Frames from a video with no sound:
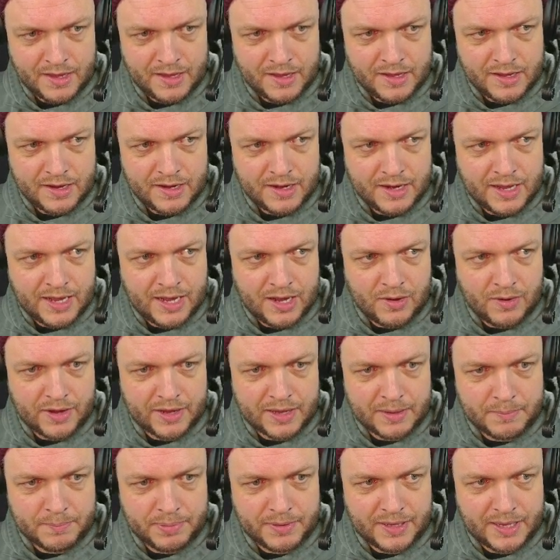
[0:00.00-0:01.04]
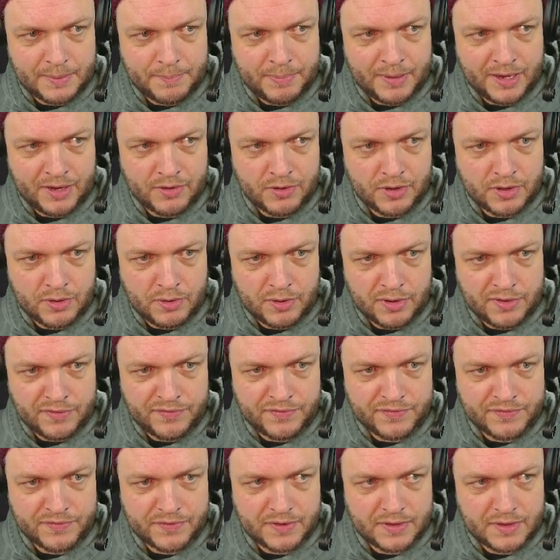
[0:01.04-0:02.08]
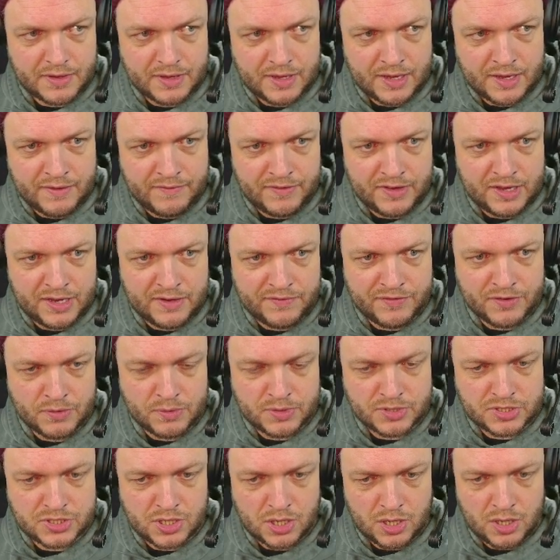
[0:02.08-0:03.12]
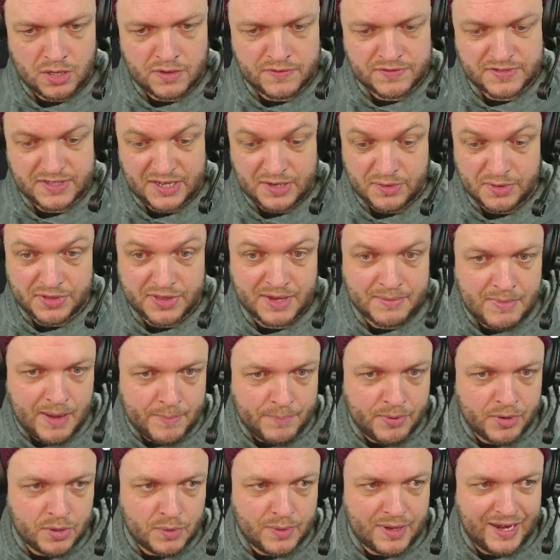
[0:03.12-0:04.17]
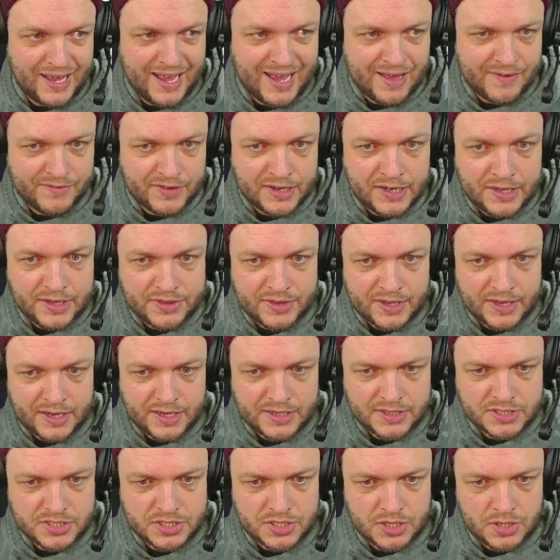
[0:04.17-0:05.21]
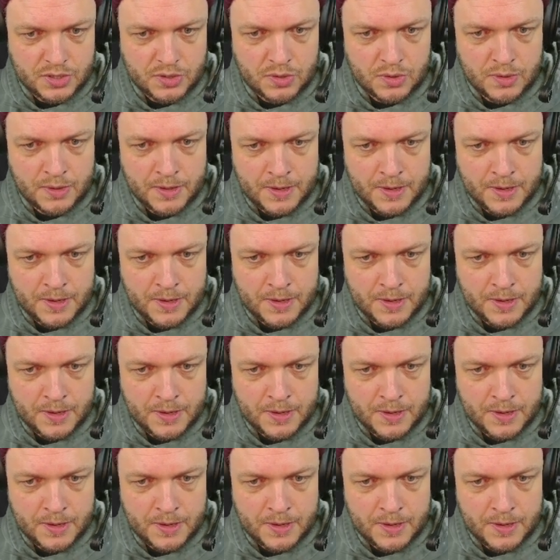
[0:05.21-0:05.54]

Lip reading: now I can play Pyrogoyf, and if it resolves, I don't think my opponent will have anything, so